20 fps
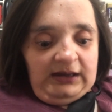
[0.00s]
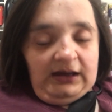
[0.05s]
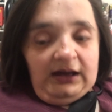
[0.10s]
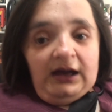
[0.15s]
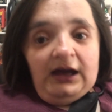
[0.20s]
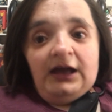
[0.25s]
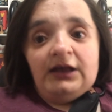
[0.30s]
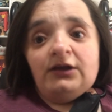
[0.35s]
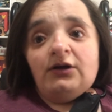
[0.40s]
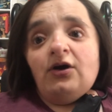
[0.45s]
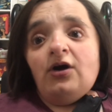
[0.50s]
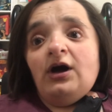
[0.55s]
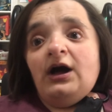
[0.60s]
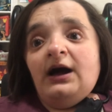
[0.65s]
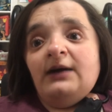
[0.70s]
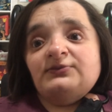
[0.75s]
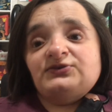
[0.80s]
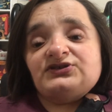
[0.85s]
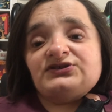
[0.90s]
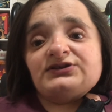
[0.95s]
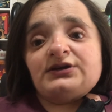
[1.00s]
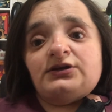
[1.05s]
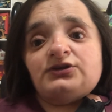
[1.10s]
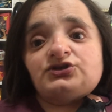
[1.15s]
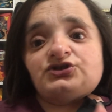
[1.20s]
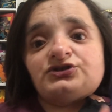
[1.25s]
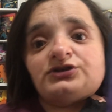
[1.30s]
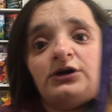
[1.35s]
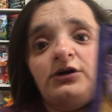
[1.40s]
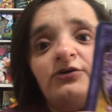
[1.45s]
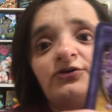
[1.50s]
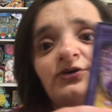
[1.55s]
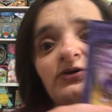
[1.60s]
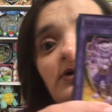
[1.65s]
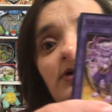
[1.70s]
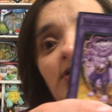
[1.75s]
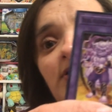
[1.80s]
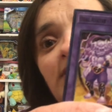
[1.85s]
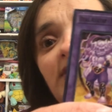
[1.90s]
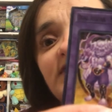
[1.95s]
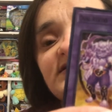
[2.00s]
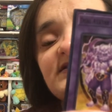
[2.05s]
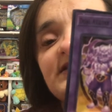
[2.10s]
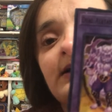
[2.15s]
And y'all, I'm just going to show the cards.